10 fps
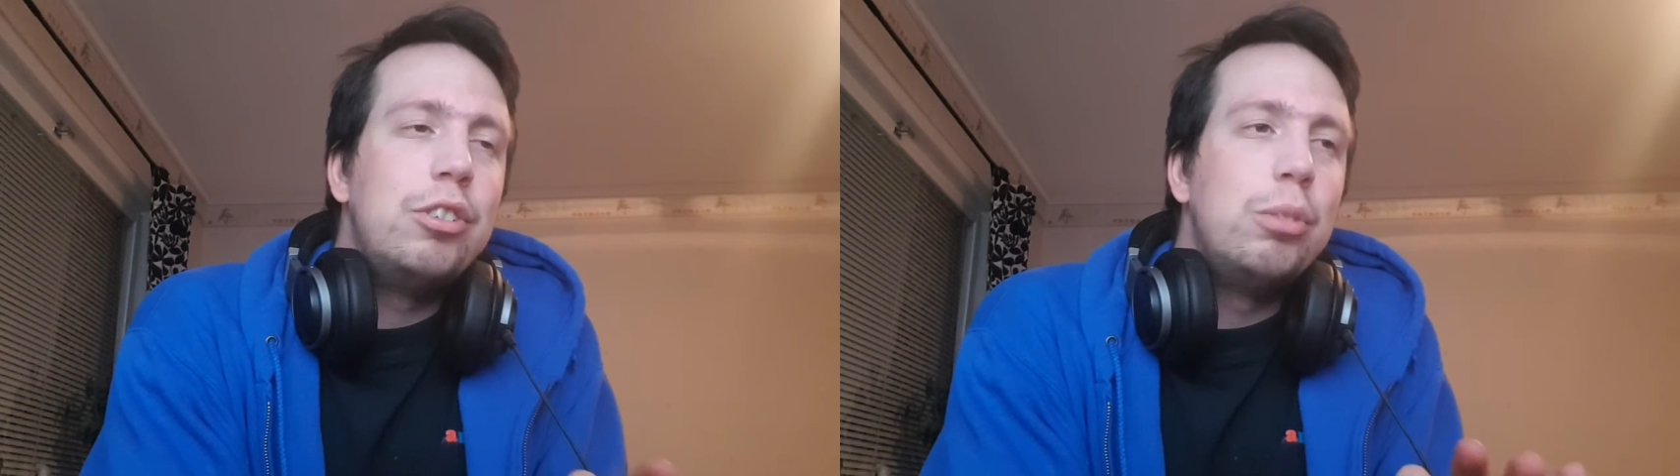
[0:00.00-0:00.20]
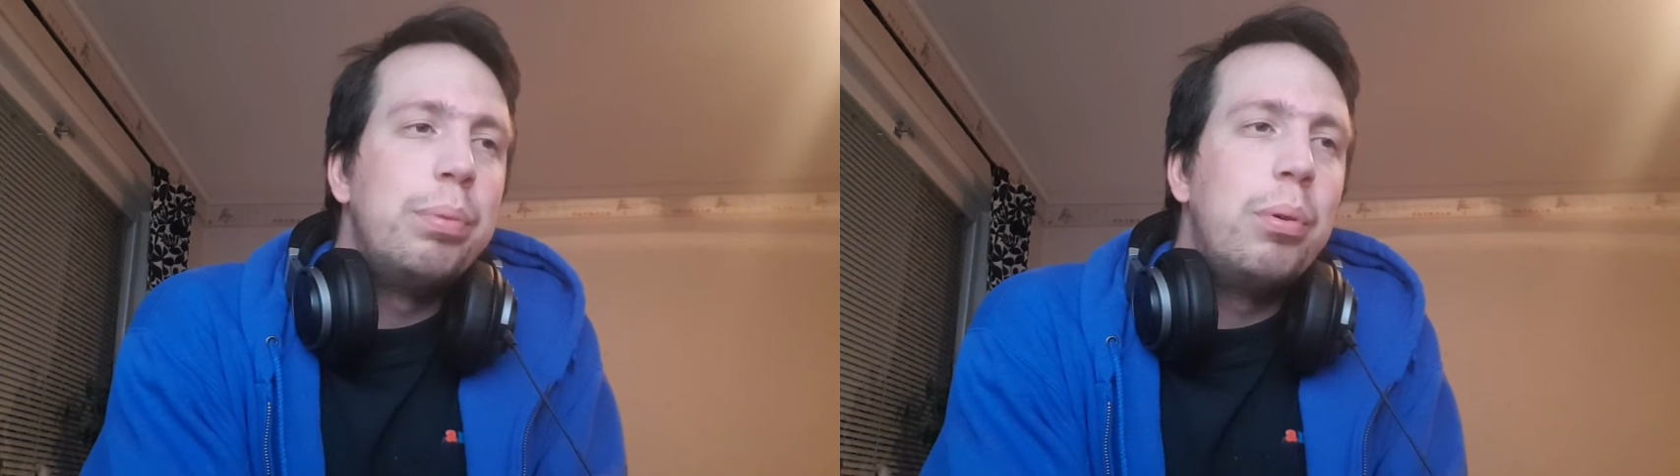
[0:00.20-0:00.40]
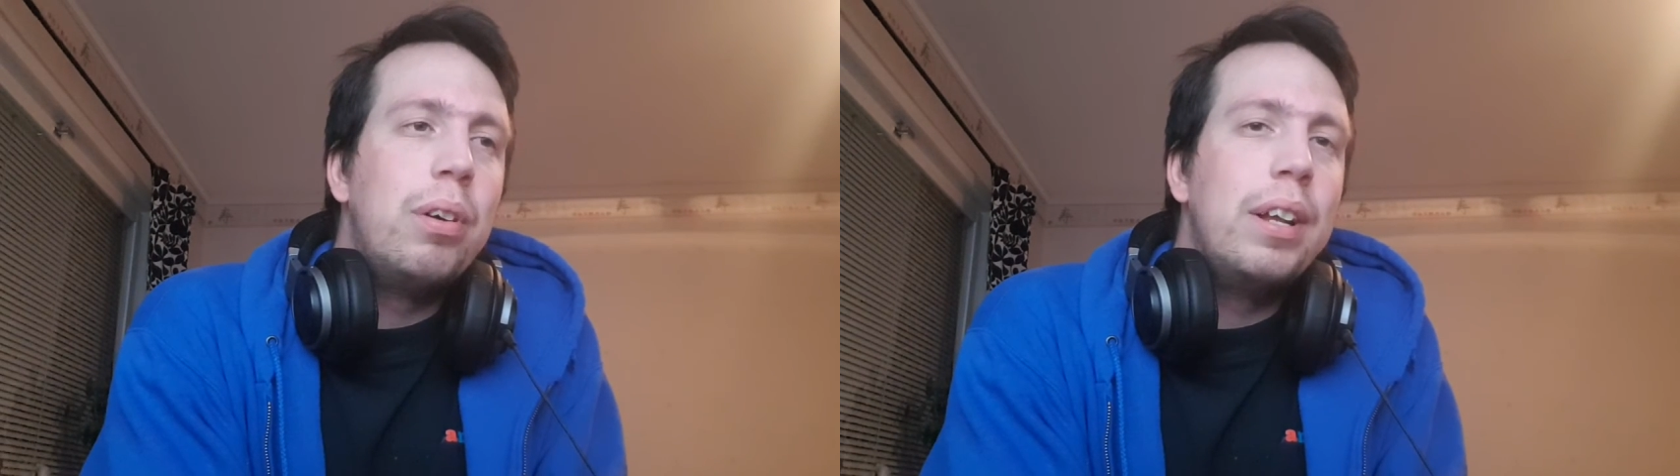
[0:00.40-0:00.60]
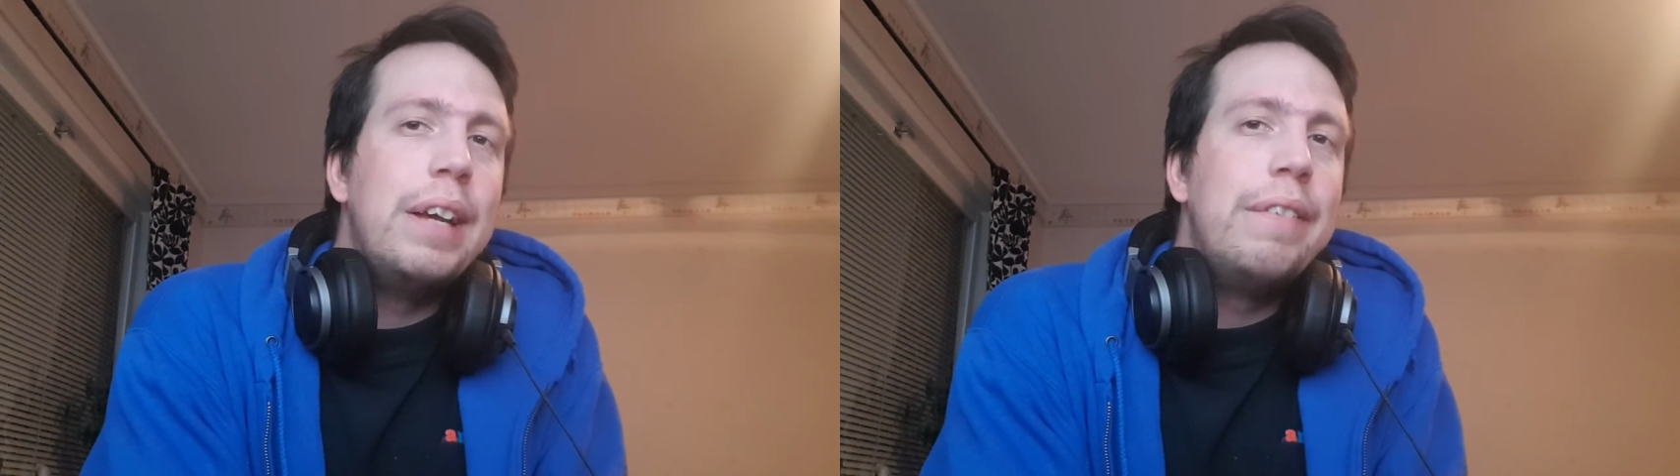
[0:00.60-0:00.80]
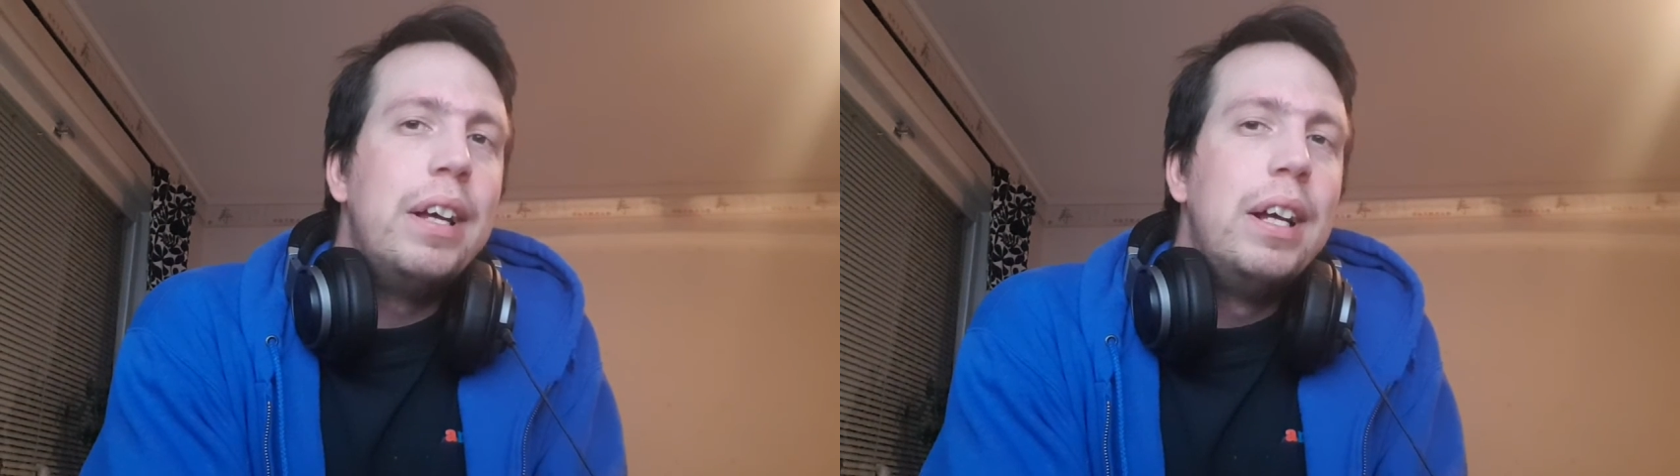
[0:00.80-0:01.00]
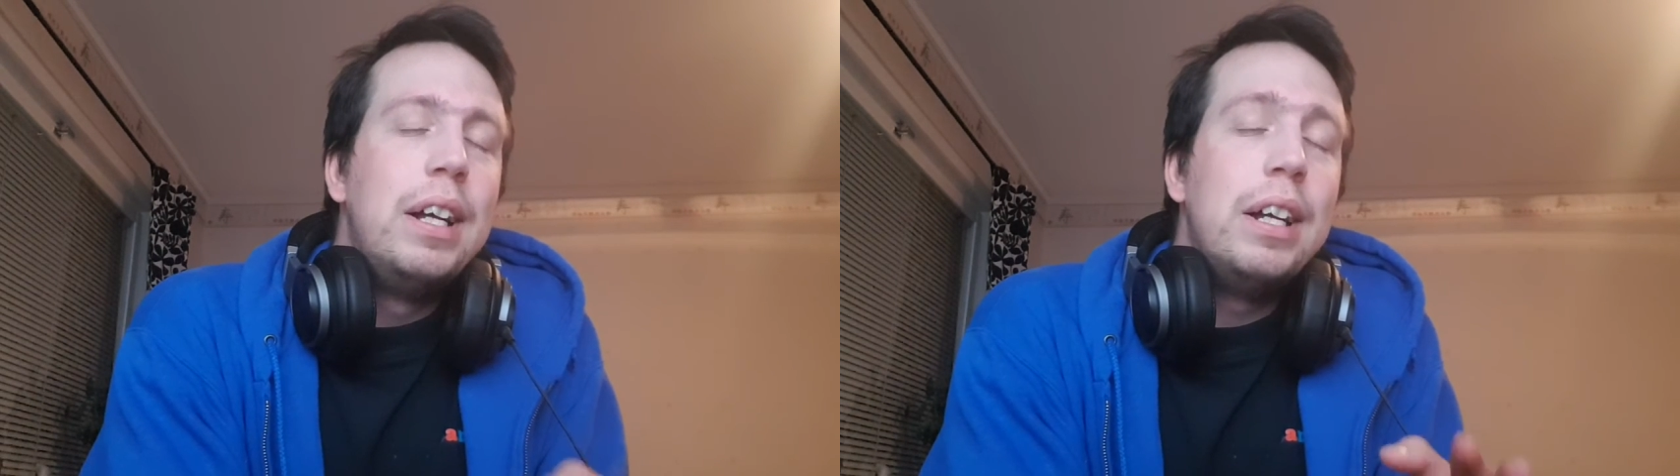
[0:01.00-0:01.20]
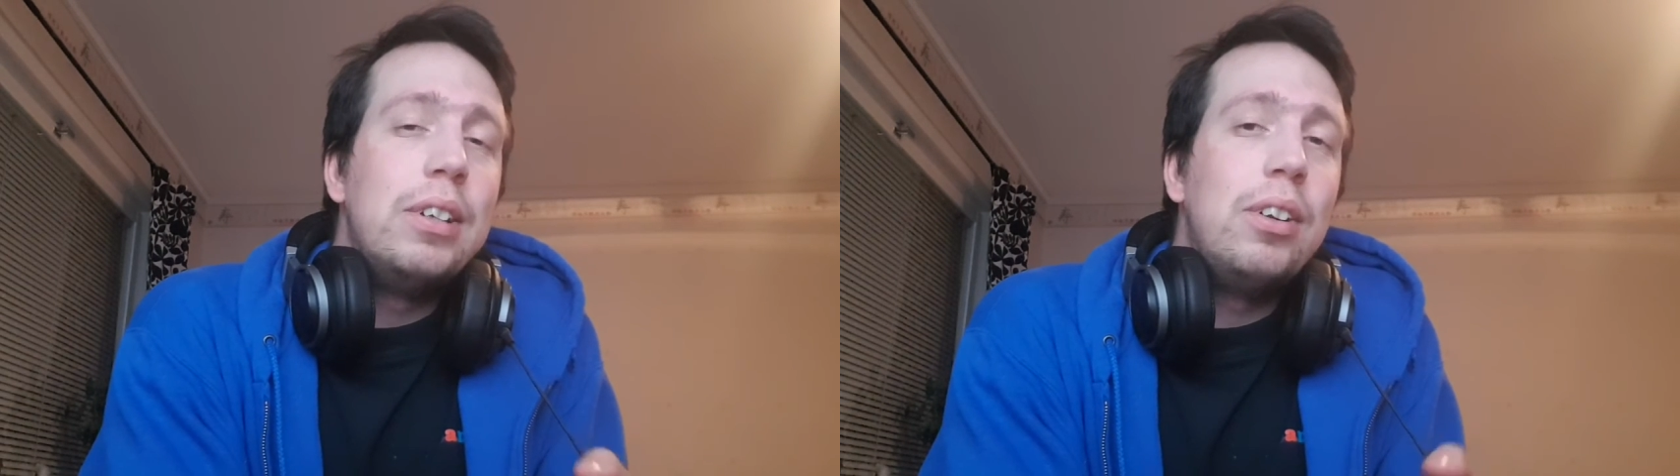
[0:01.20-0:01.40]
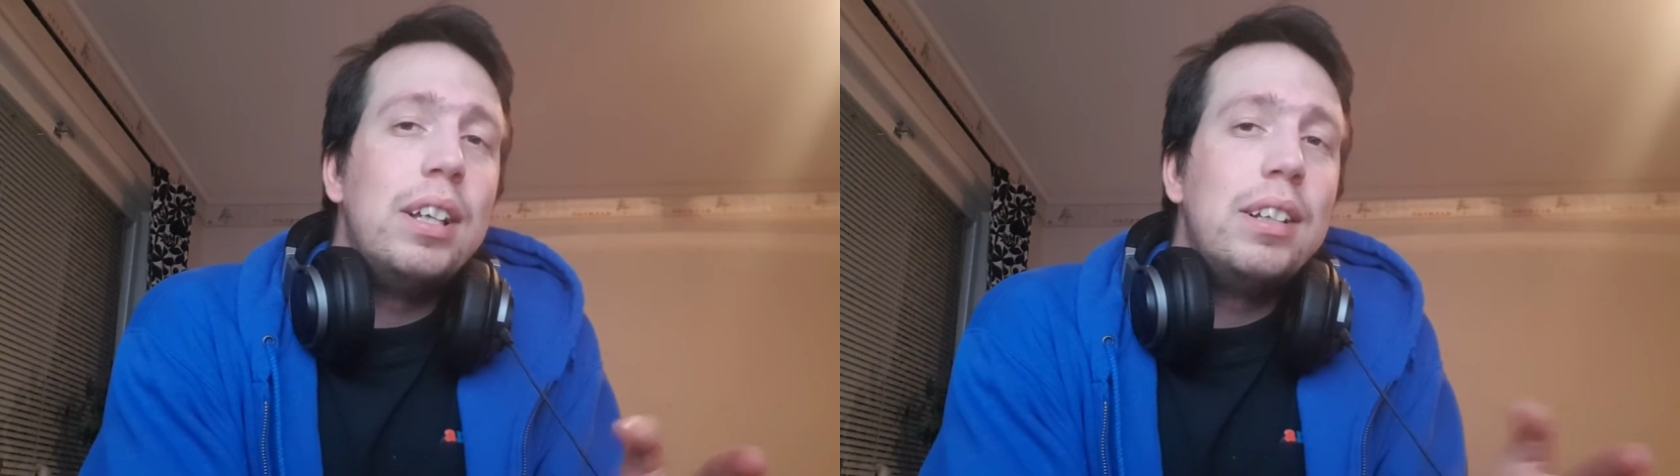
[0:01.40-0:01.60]
supportive
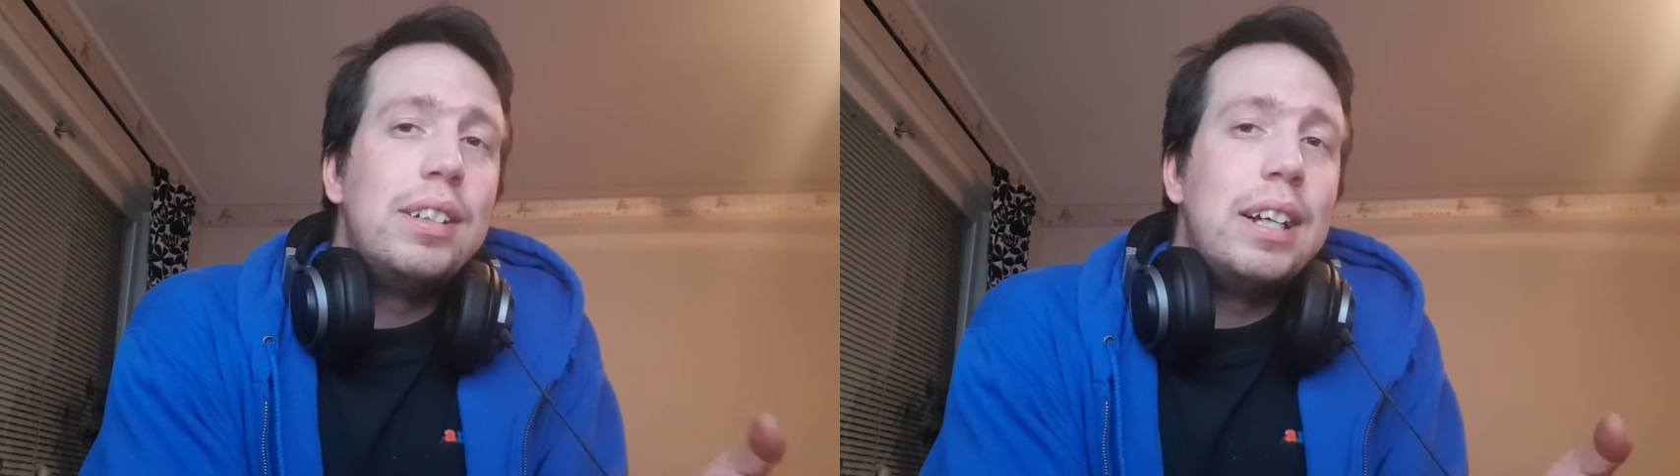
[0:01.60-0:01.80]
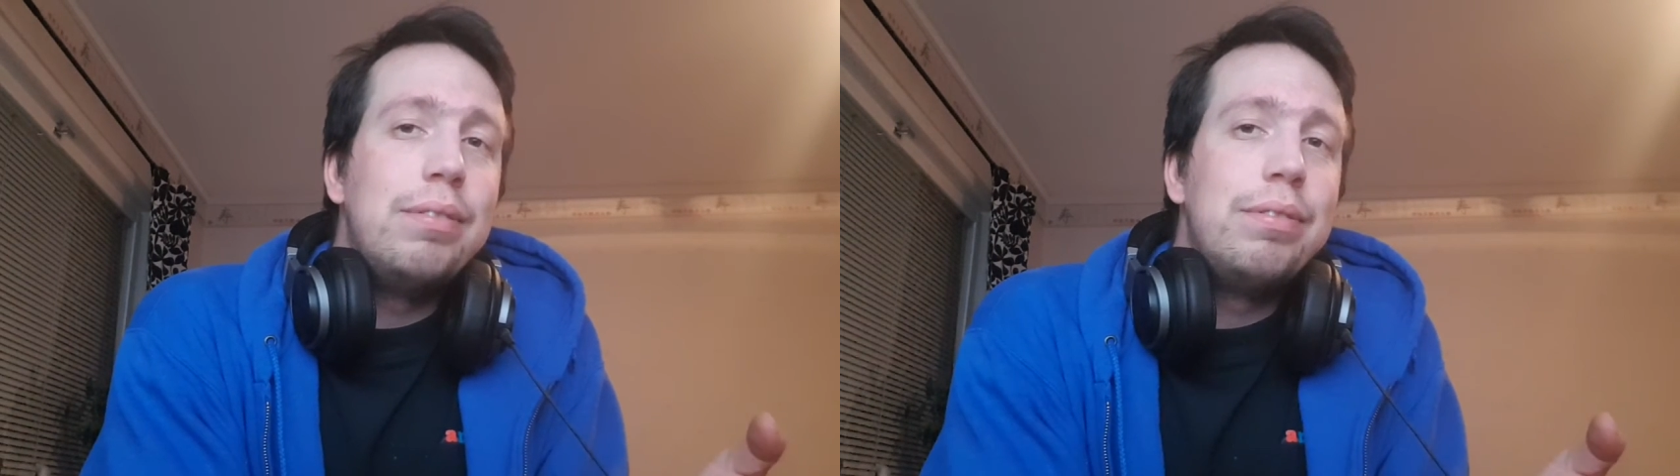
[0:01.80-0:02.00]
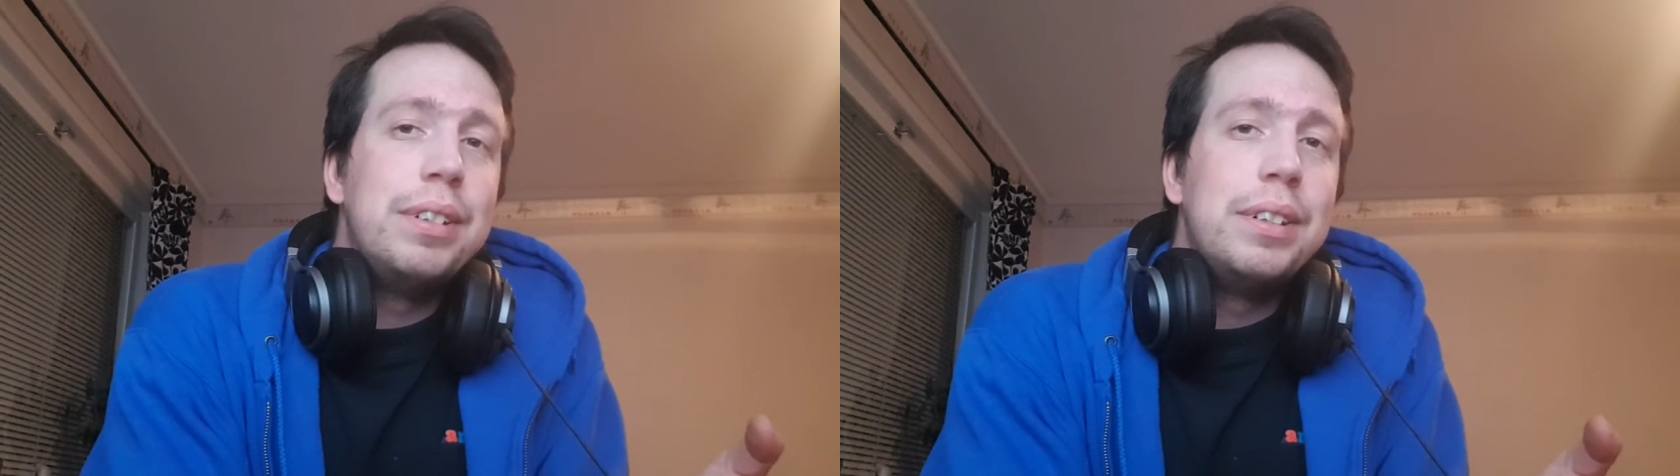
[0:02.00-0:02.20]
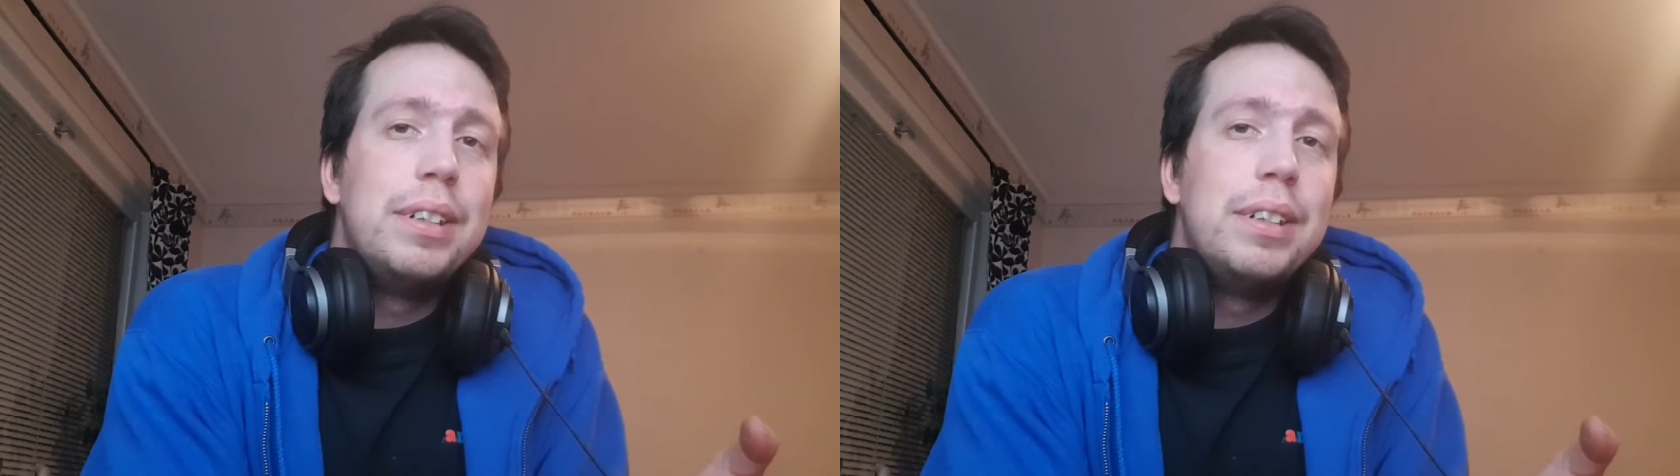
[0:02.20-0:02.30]
and all that stuff